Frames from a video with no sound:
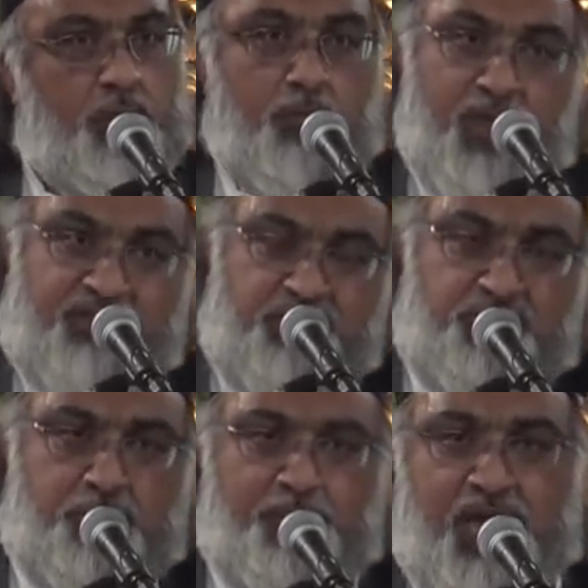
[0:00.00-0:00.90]
A
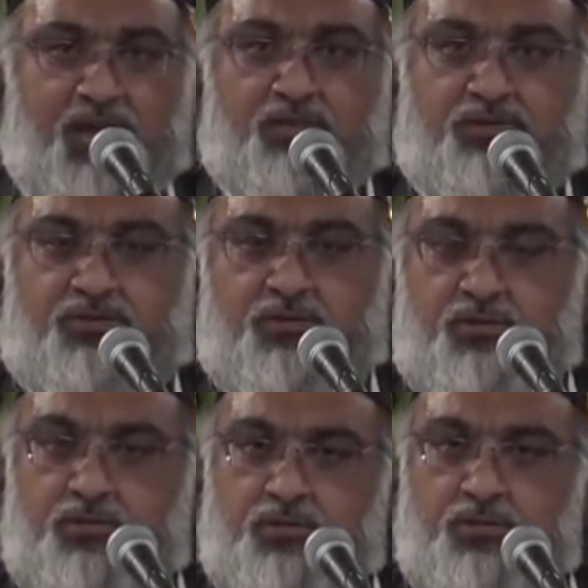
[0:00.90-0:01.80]
message to the parents.
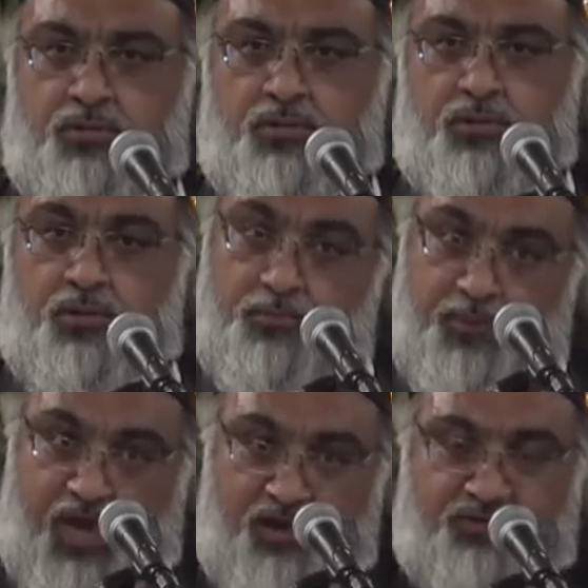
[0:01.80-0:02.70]

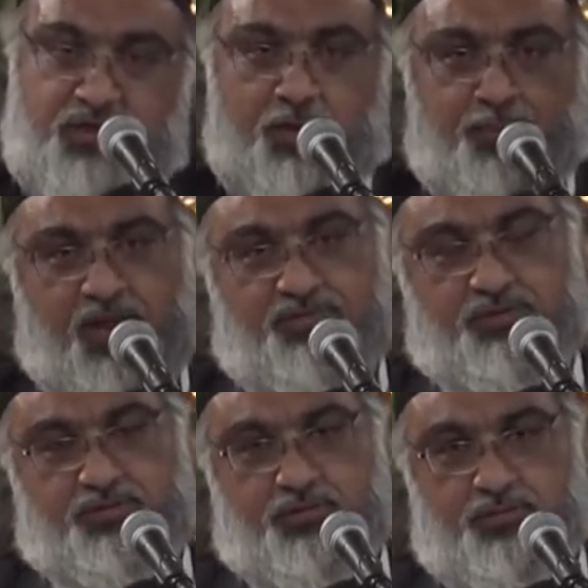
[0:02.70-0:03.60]
Parents here
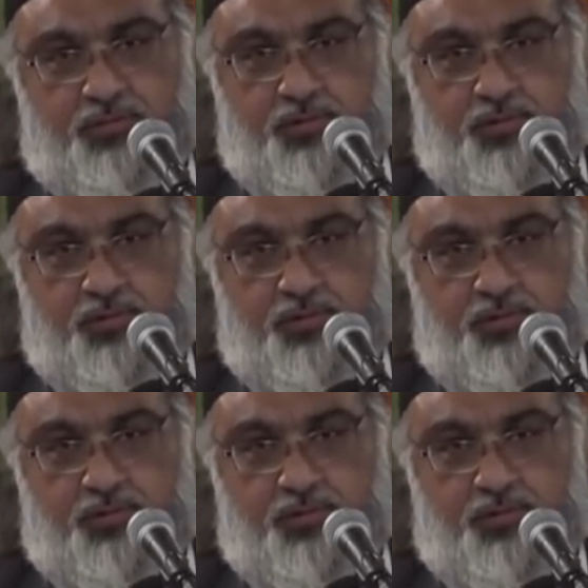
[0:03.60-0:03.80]
present.